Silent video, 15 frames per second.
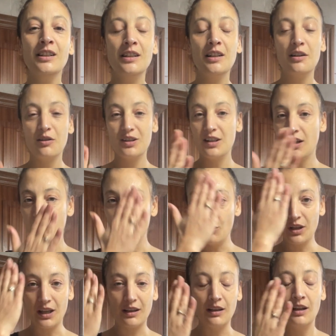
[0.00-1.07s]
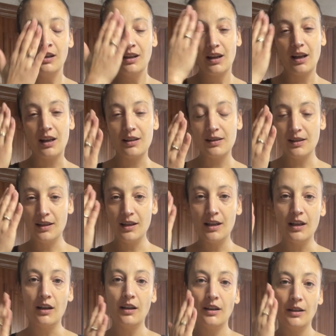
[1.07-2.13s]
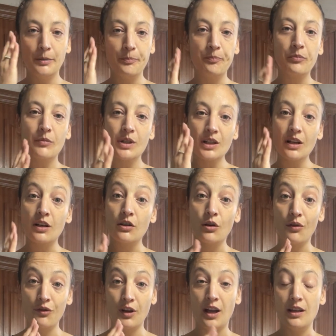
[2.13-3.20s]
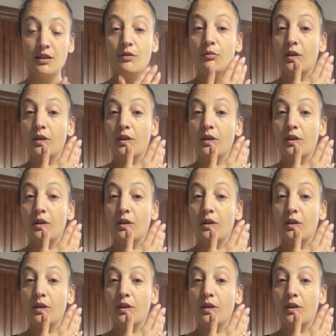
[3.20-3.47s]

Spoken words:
because then you can easily massage your face with